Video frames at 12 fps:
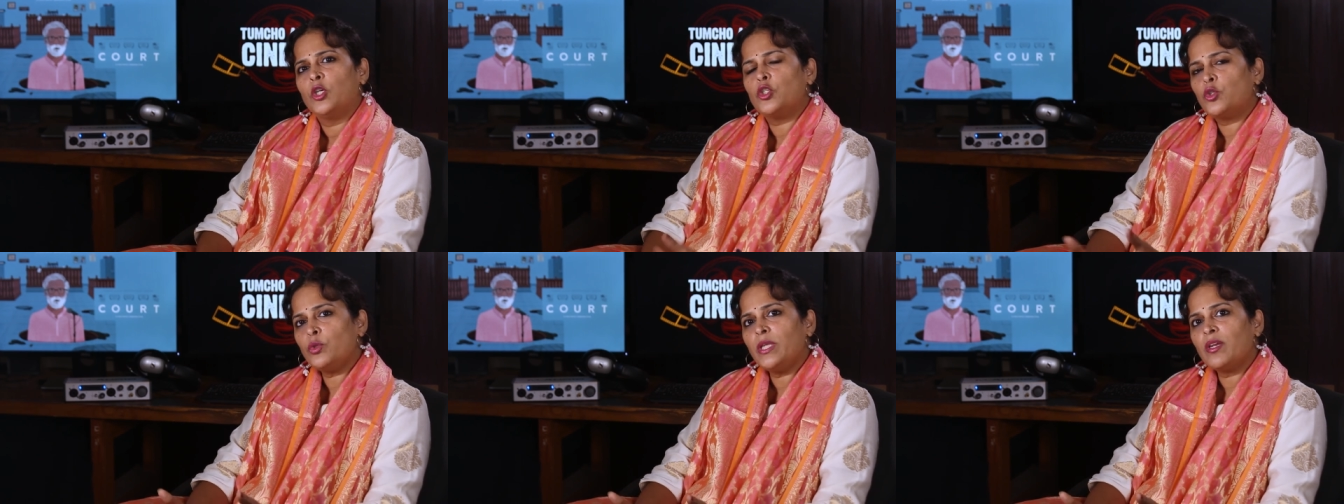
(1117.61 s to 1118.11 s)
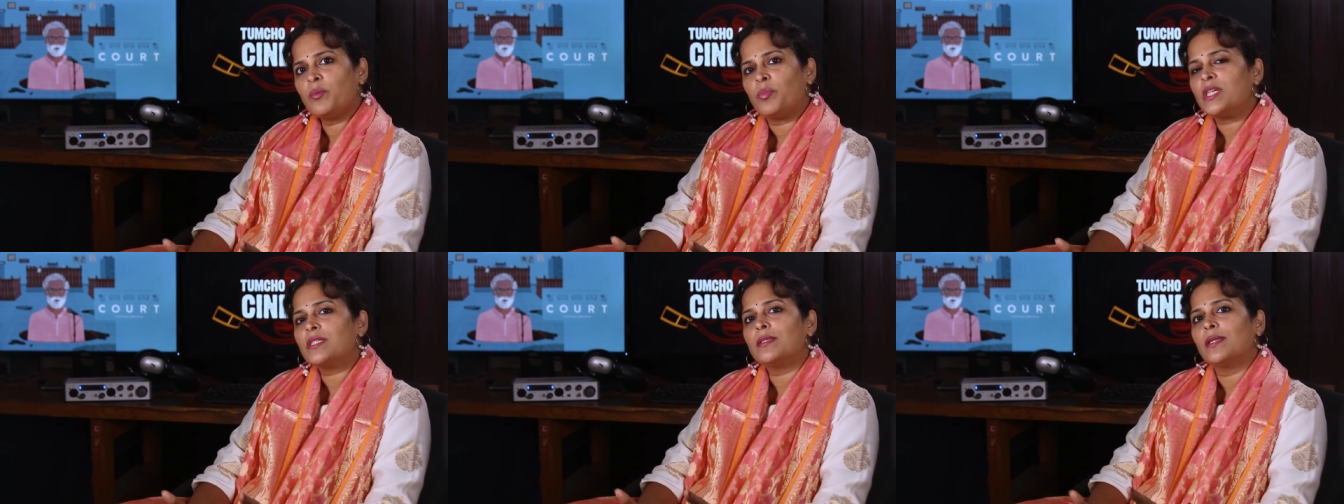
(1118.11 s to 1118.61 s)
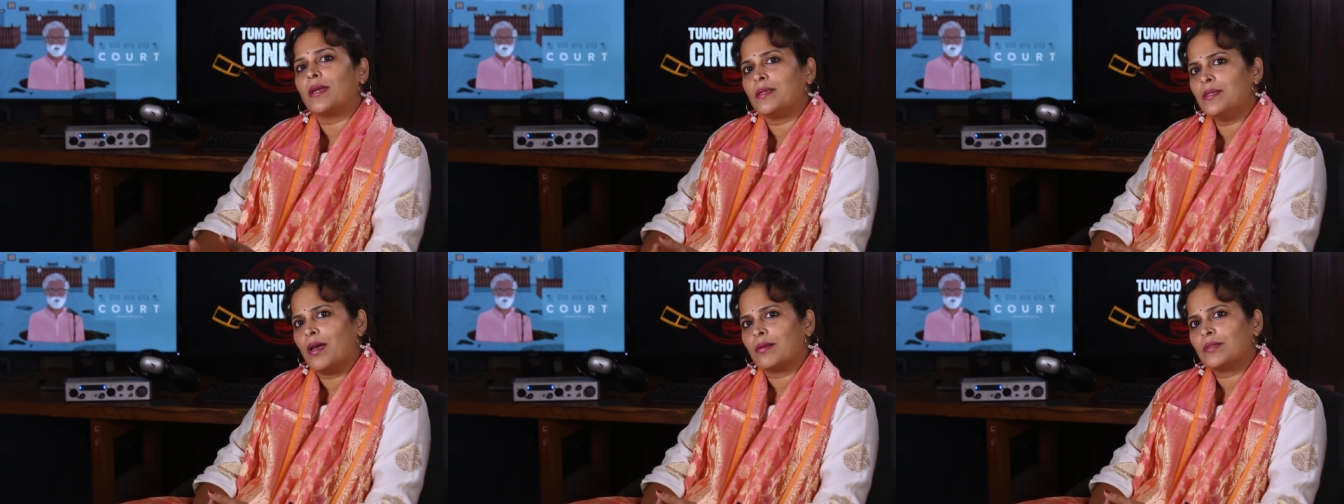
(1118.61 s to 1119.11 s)
Do their personal
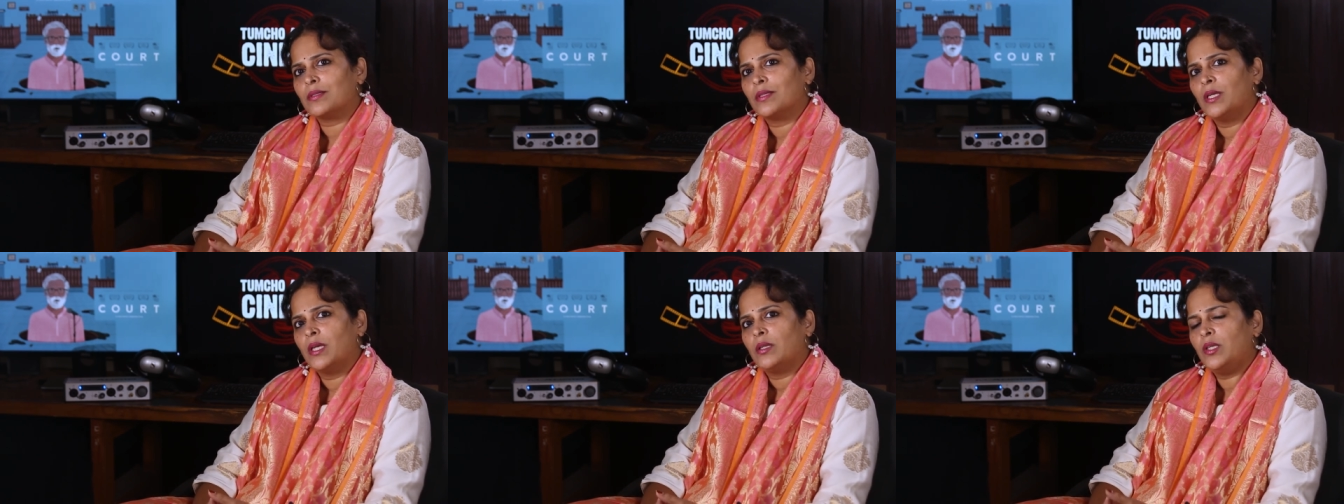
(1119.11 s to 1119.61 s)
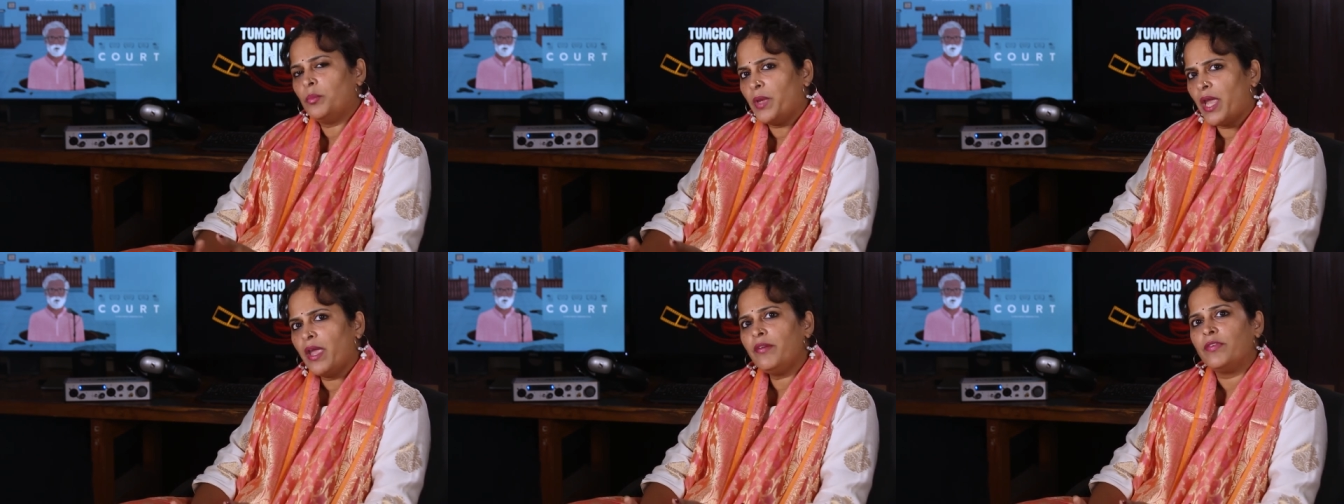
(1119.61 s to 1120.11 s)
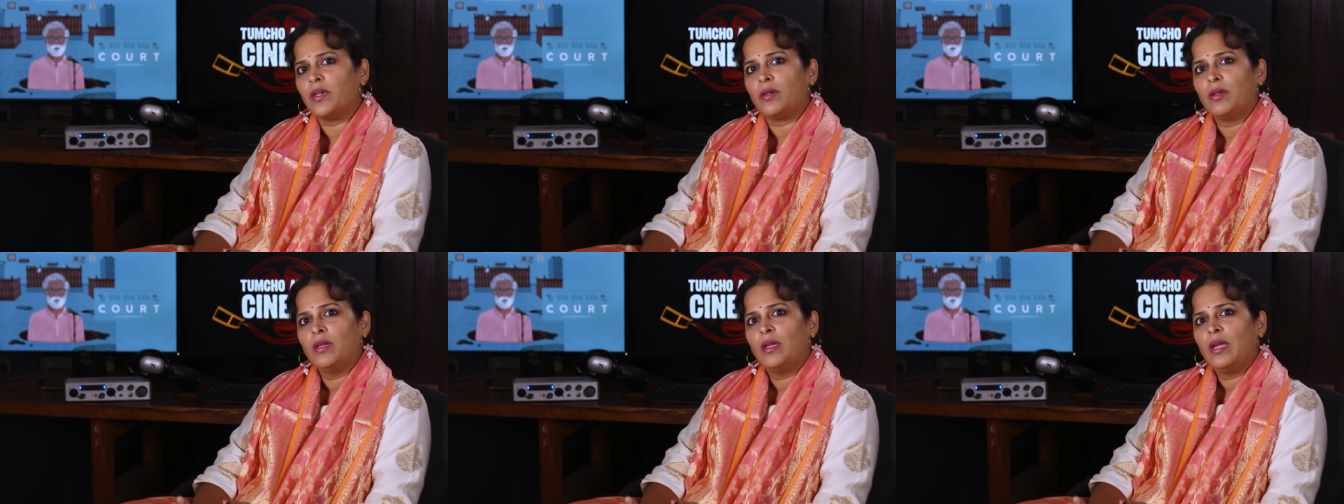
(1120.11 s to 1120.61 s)
conduct, their behavior,
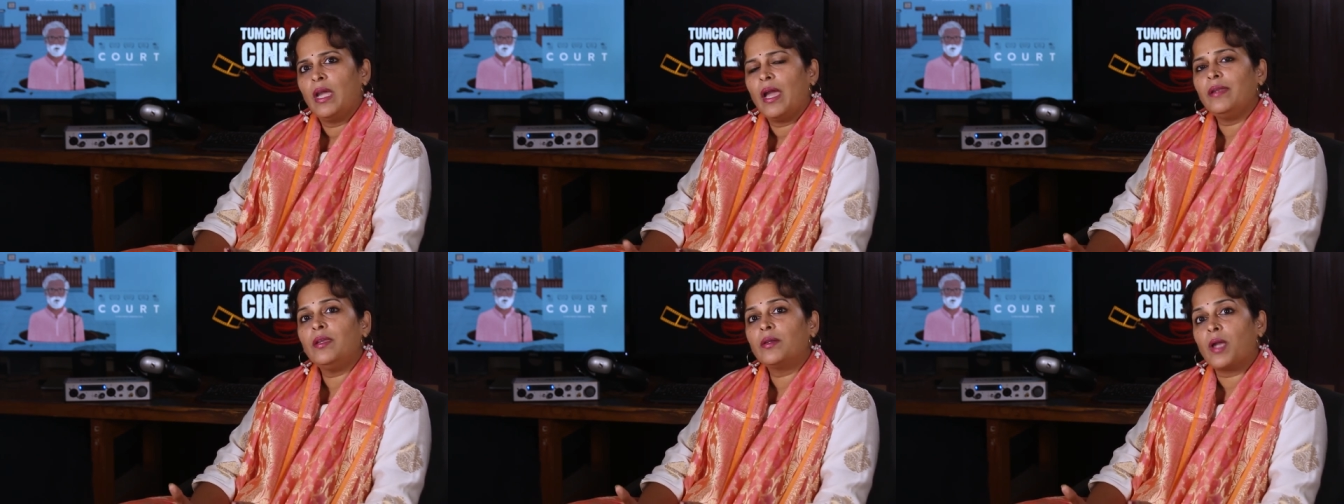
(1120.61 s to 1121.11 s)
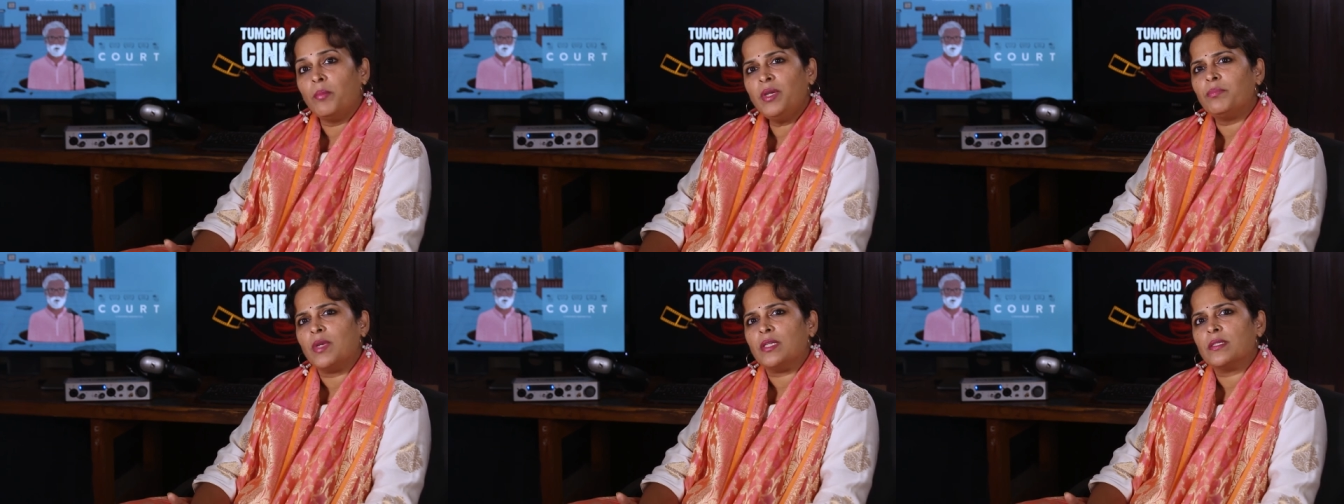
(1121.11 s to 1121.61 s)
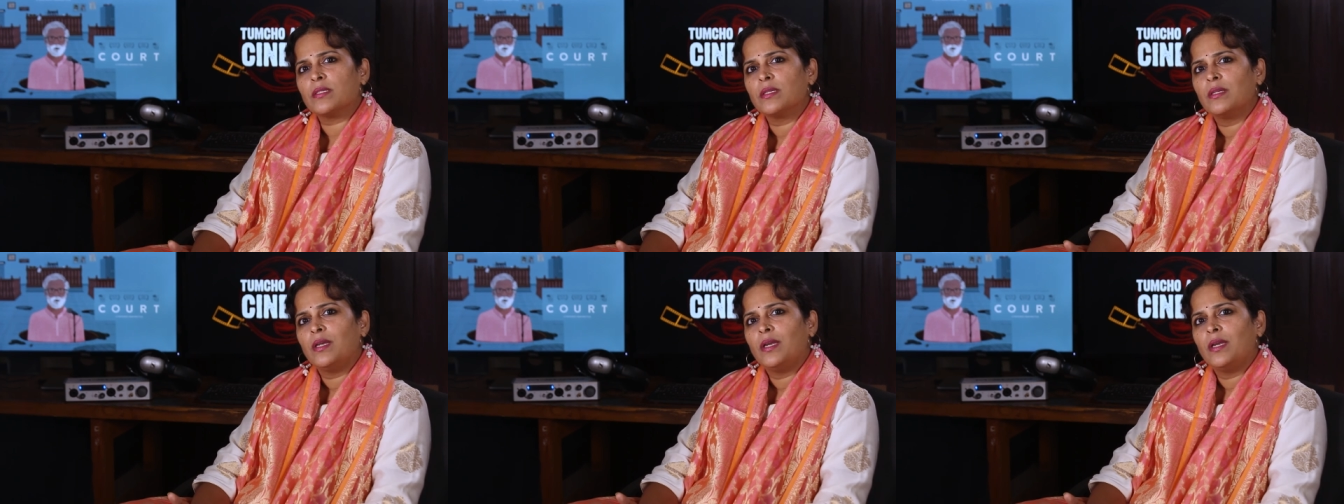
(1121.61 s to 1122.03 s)
and their commitments